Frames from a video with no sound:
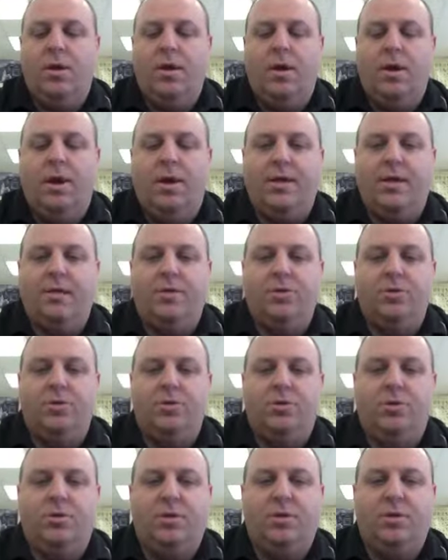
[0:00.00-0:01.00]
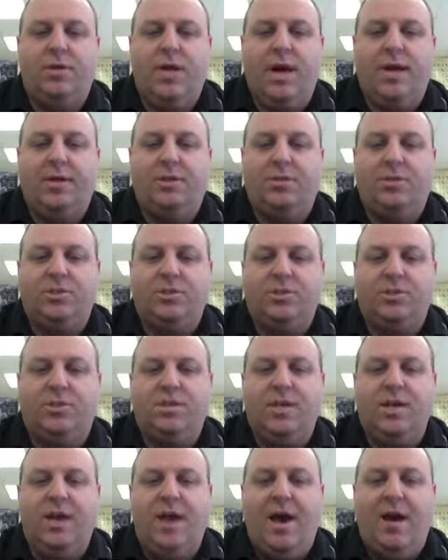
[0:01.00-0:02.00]
And so you can actually
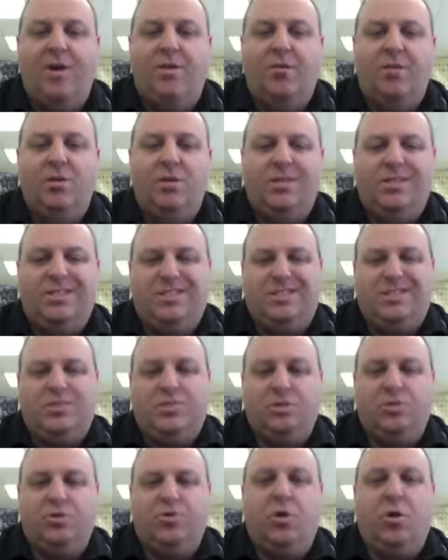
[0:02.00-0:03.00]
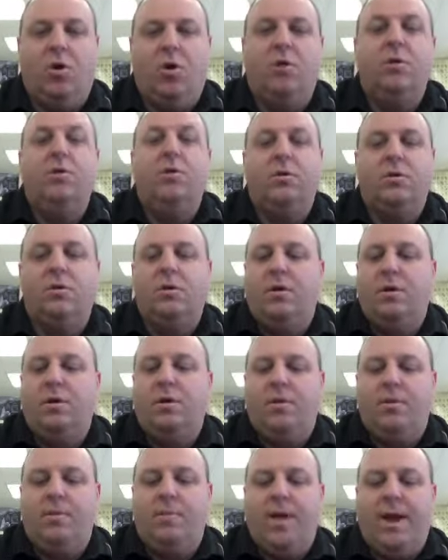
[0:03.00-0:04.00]
see how strong
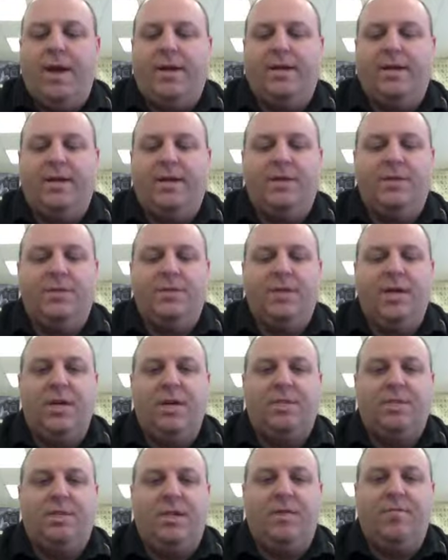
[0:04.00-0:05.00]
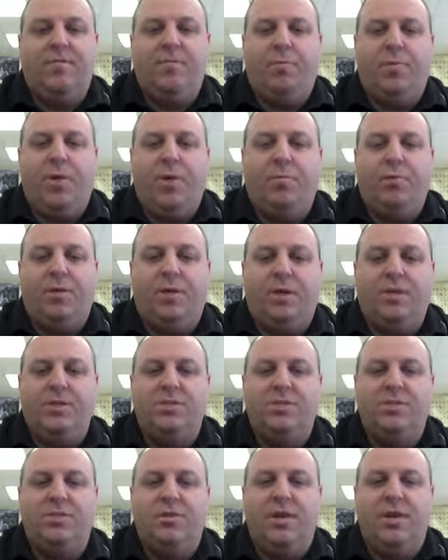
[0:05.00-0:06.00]
the magnet is. Kids love to play with
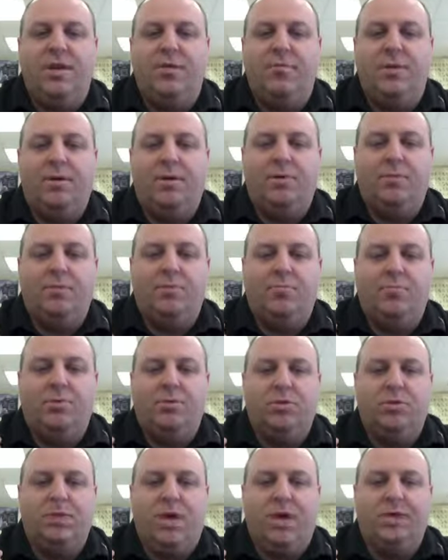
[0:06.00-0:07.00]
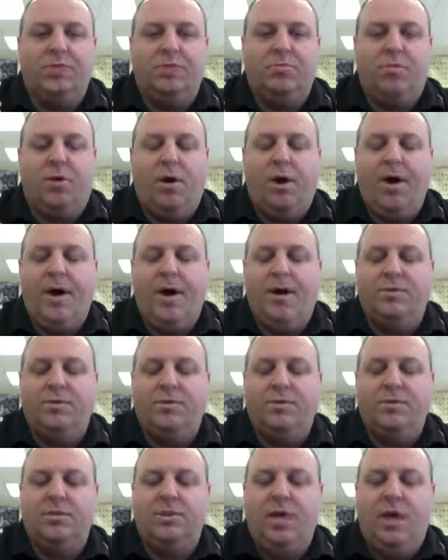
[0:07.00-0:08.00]
these. You can get them at most science supply
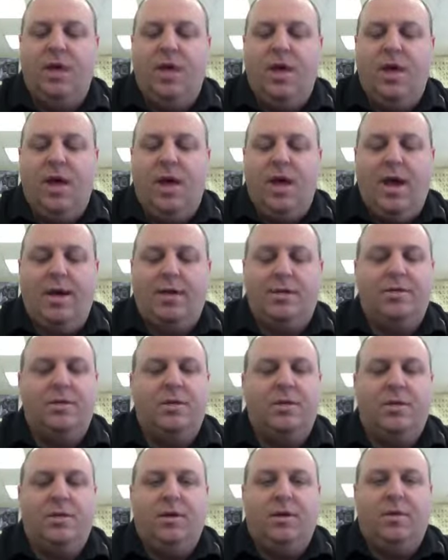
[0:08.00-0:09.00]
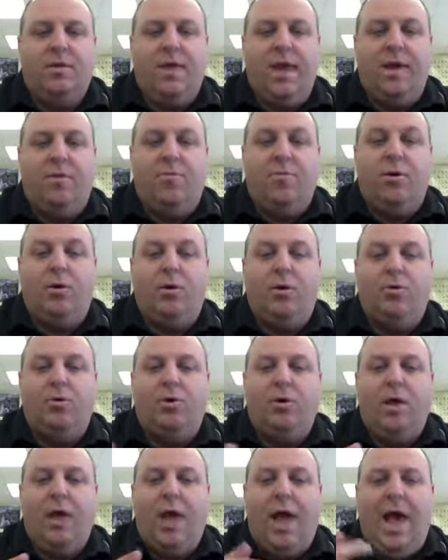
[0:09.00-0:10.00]
houses, and they will
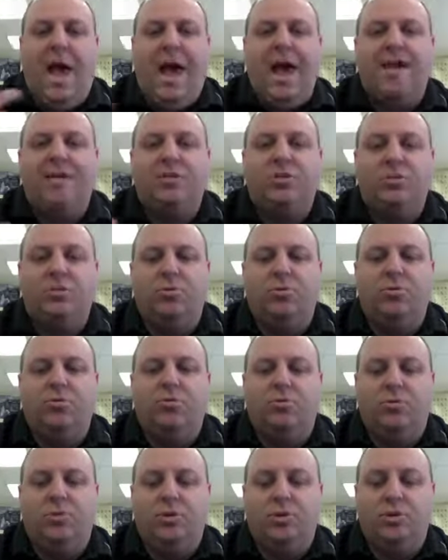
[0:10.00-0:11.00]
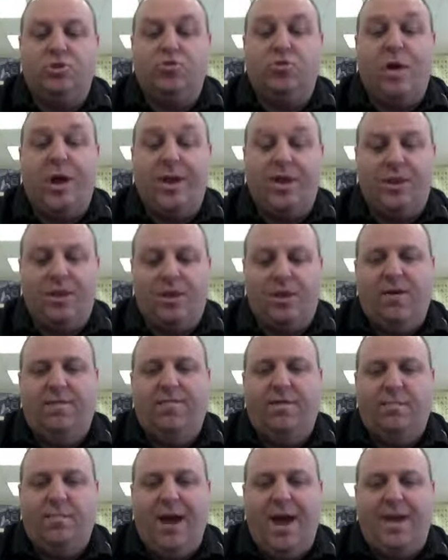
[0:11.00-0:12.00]
add to the strength
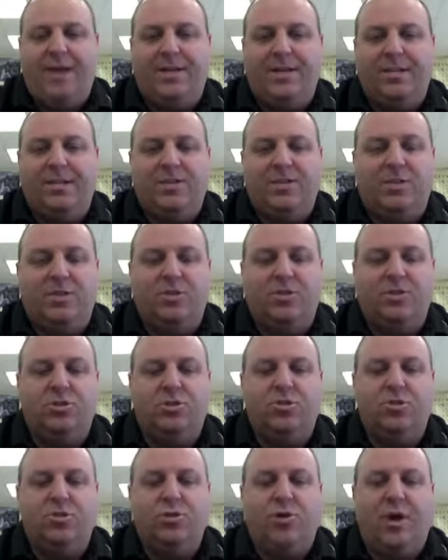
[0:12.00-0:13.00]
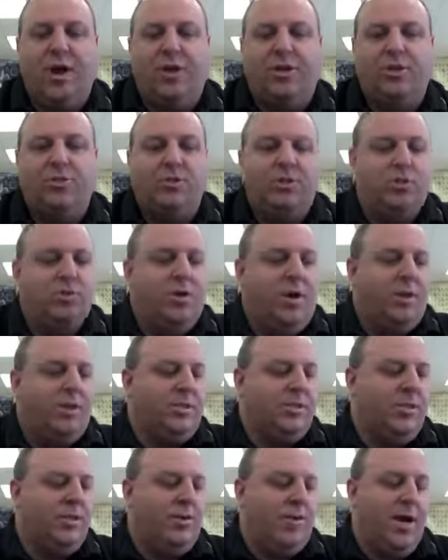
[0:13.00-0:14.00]
of the magnets that the students are actually trying
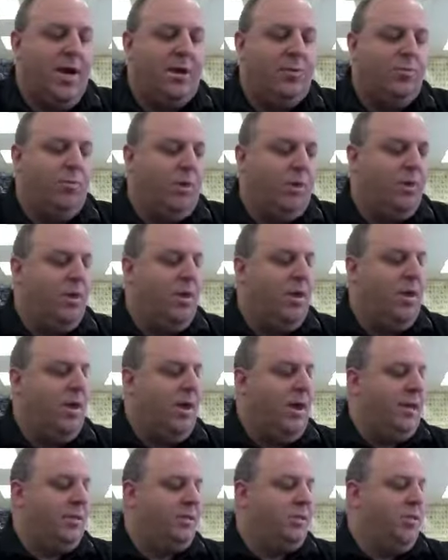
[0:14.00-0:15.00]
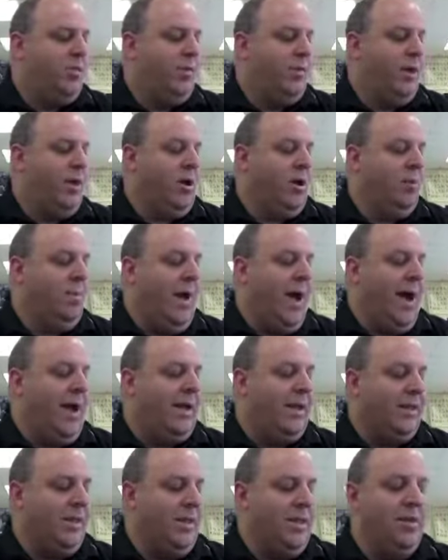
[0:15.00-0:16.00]
to interact with. And so when they go
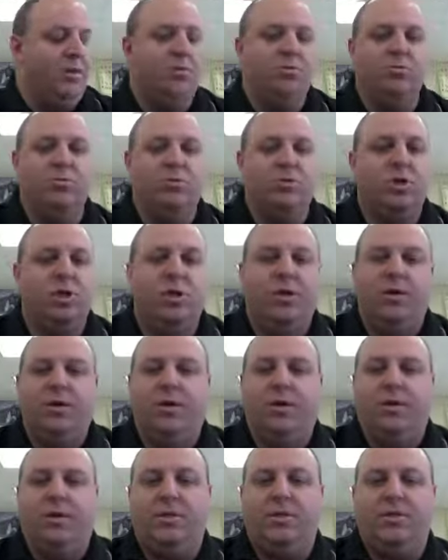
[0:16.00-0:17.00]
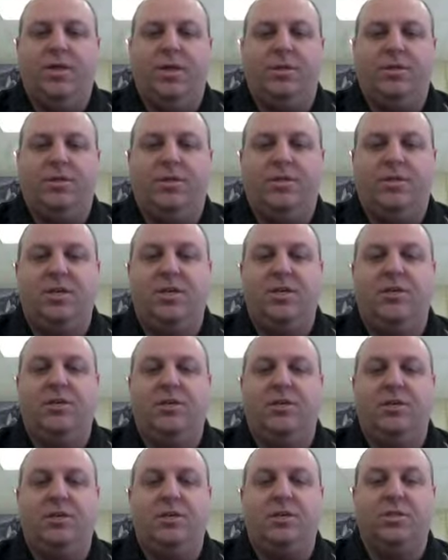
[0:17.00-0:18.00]
back and they use like stainless steel,
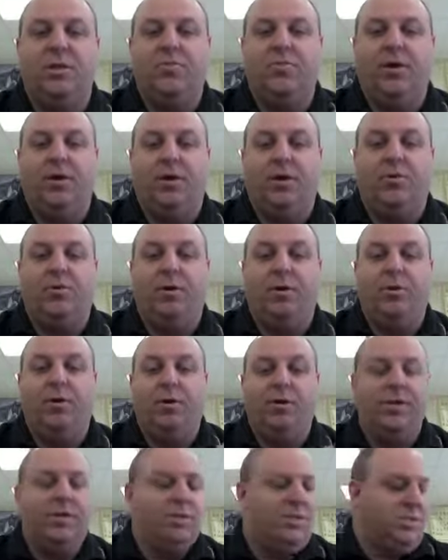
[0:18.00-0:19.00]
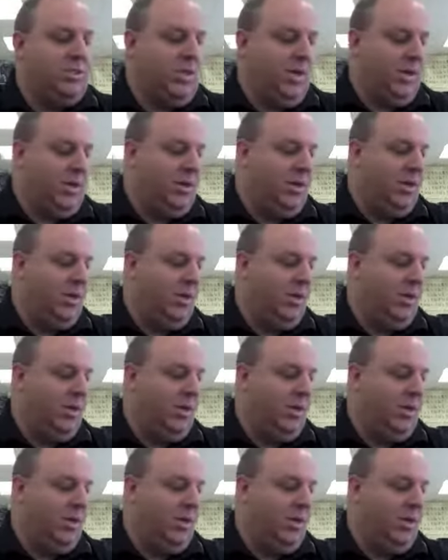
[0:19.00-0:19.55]
you can see, well, it clearly does stick.